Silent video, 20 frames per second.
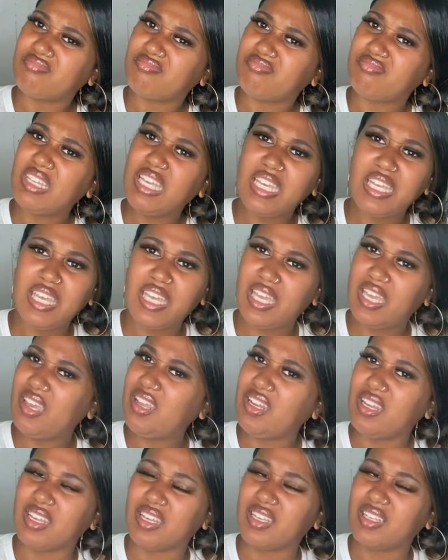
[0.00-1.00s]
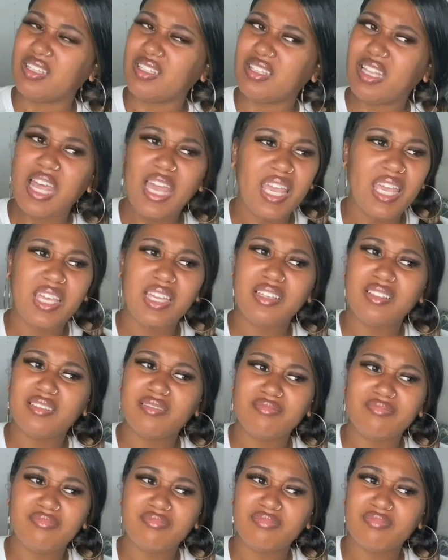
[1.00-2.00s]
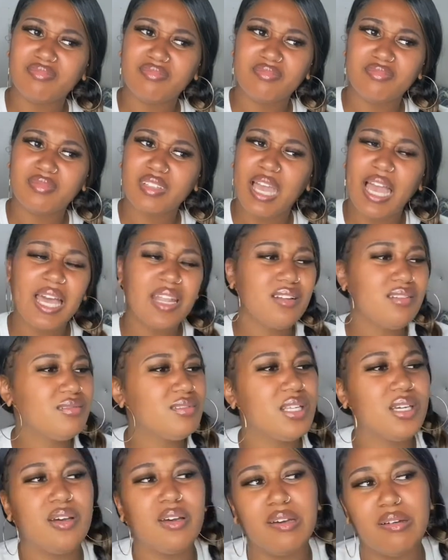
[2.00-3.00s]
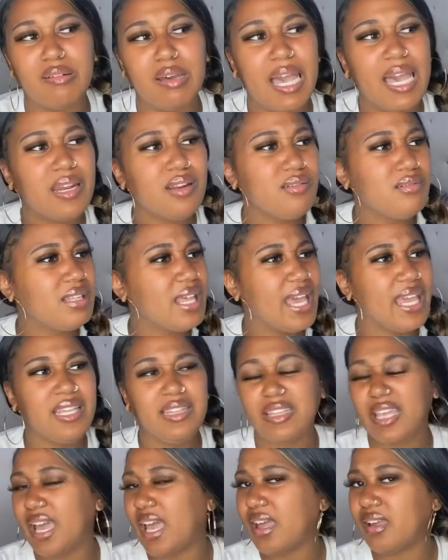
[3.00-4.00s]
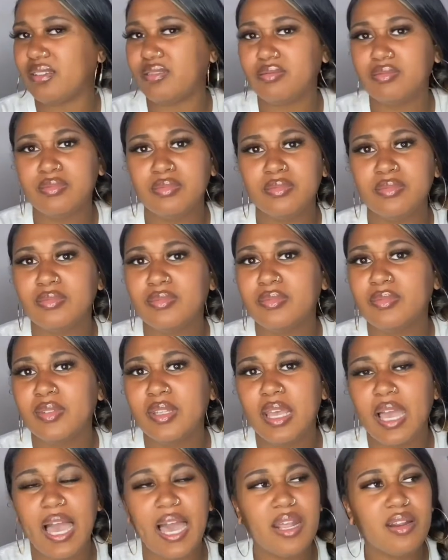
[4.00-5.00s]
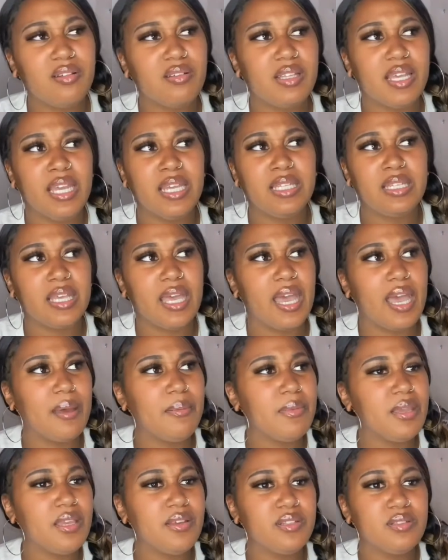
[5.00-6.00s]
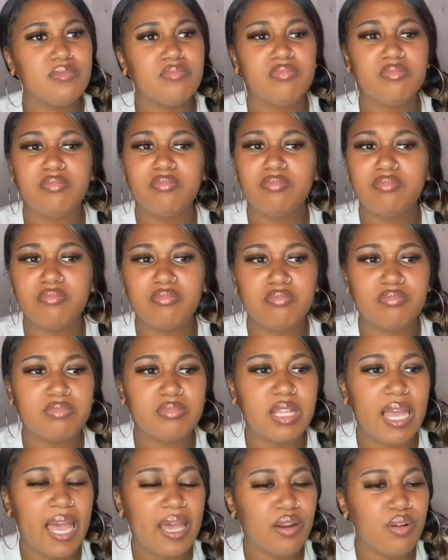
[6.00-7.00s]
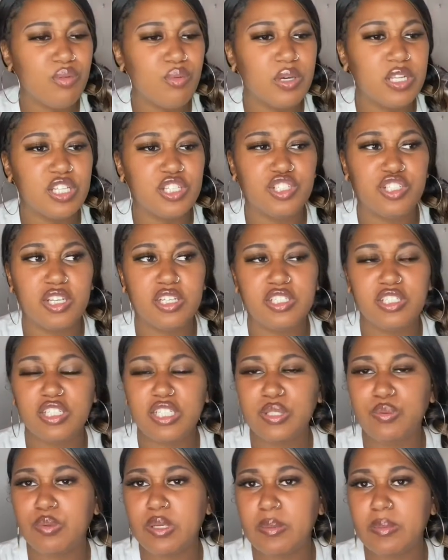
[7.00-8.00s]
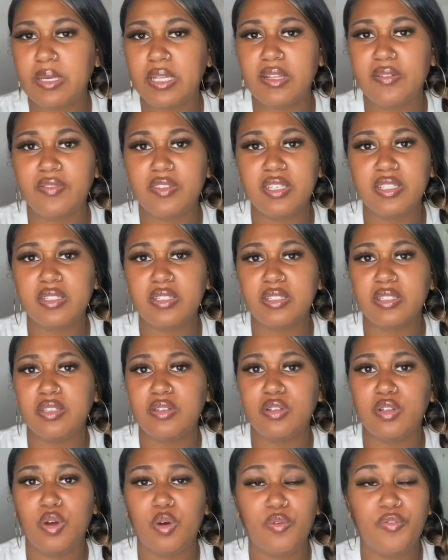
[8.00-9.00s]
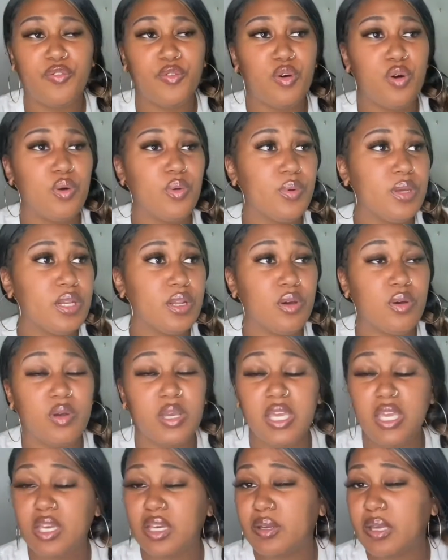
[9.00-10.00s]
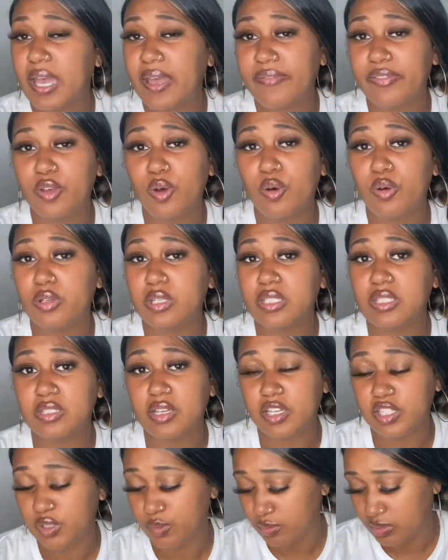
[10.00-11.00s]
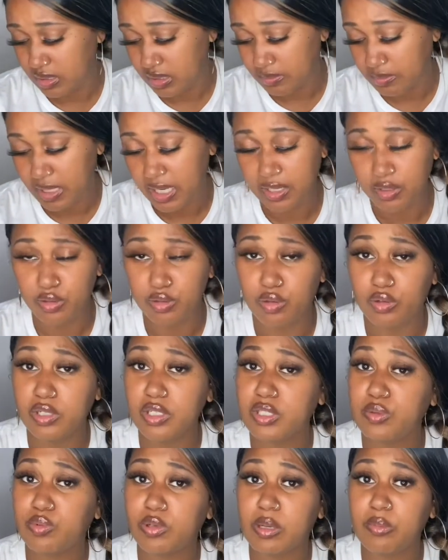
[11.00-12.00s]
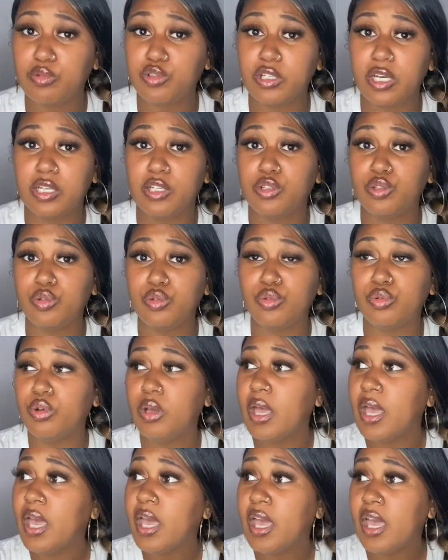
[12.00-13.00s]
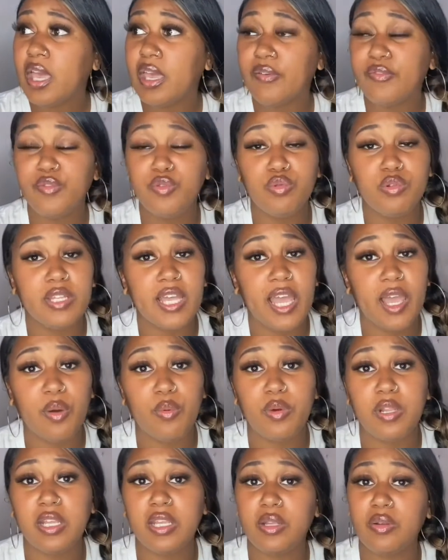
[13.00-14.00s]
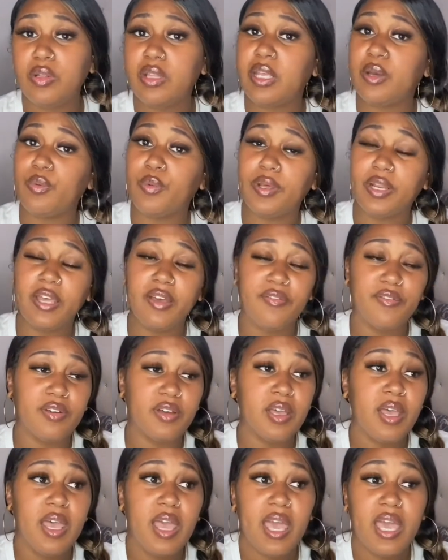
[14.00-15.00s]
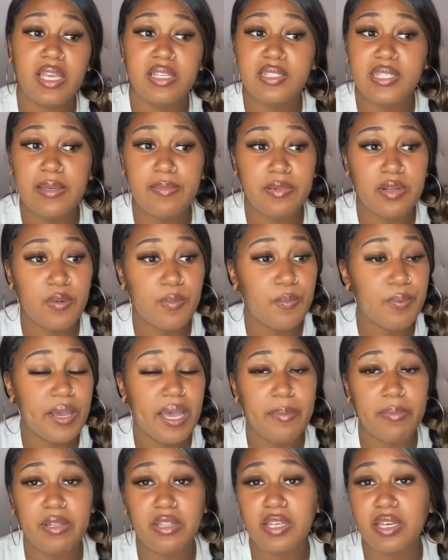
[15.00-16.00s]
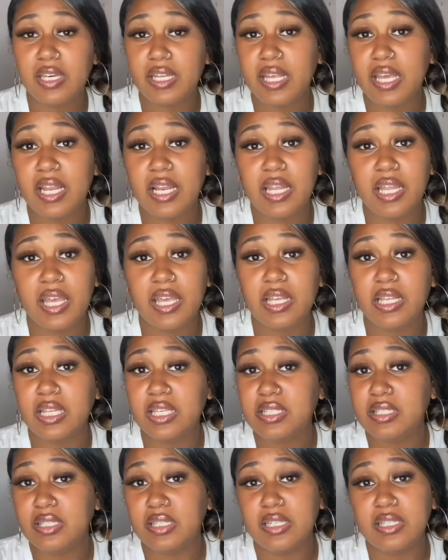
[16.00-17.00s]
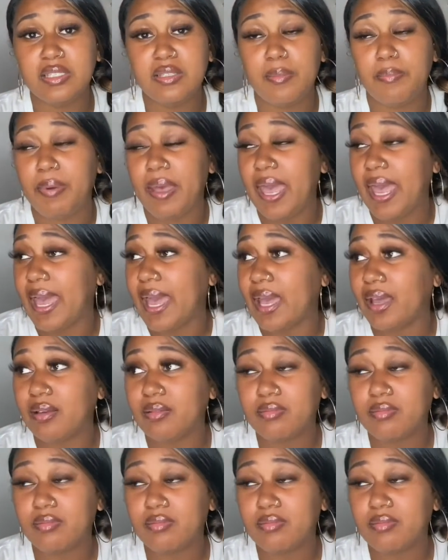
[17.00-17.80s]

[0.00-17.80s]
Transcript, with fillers: Nick Cannon, like, I don't know. I don't like that. I don't like that. I mean, I don't want to judge these women. If this, you know, for all we know, he could have the whole discussion with them, like, you know, this is what I'm trying to do. If you down with it, then whatever. And some of them probably looking at it like, listen, it's a bag.